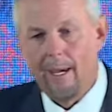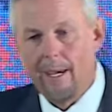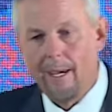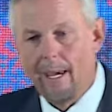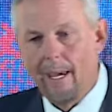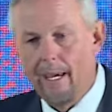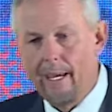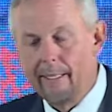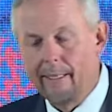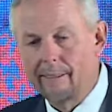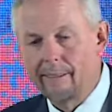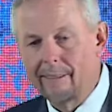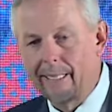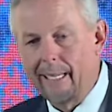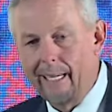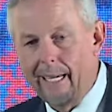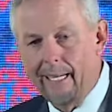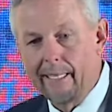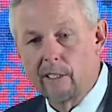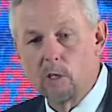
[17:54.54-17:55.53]
And
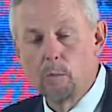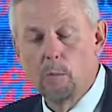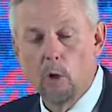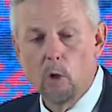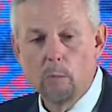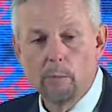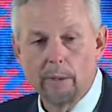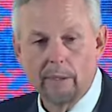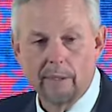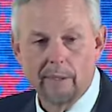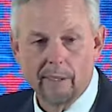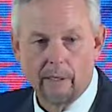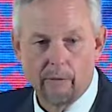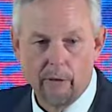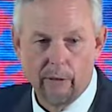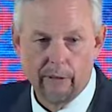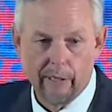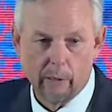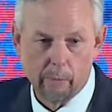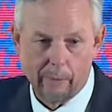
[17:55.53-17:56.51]
at the moment, if you
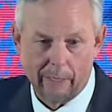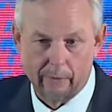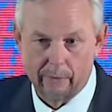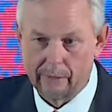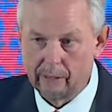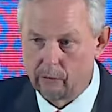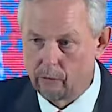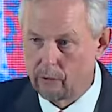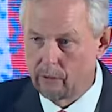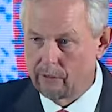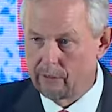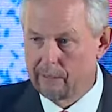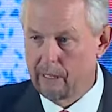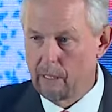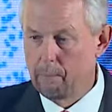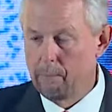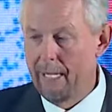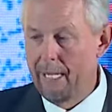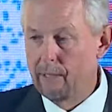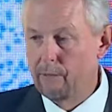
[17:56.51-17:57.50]
think about this, just
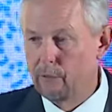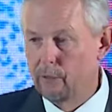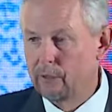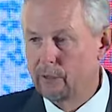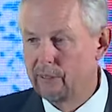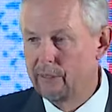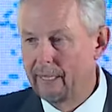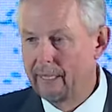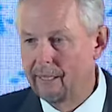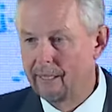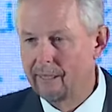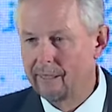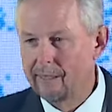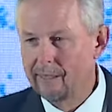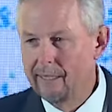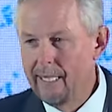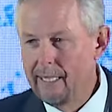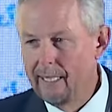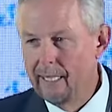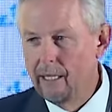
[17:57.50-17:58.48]
step back for a second,
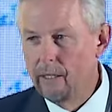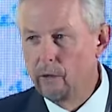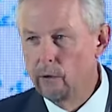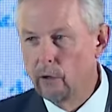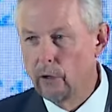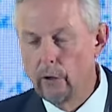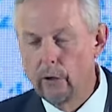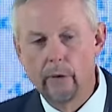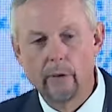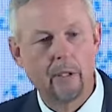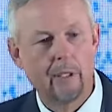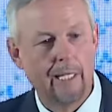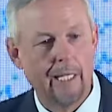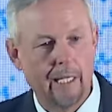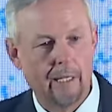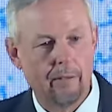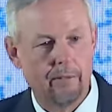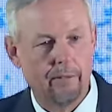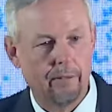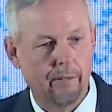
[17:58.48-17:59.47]
they now currently
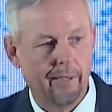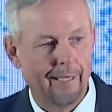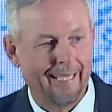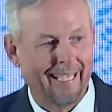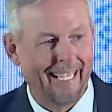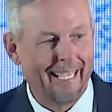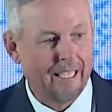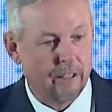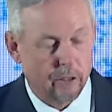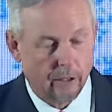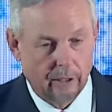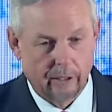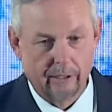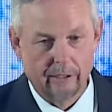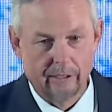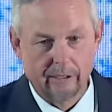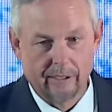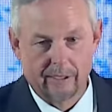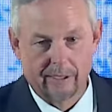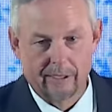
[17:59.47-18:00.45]
have 800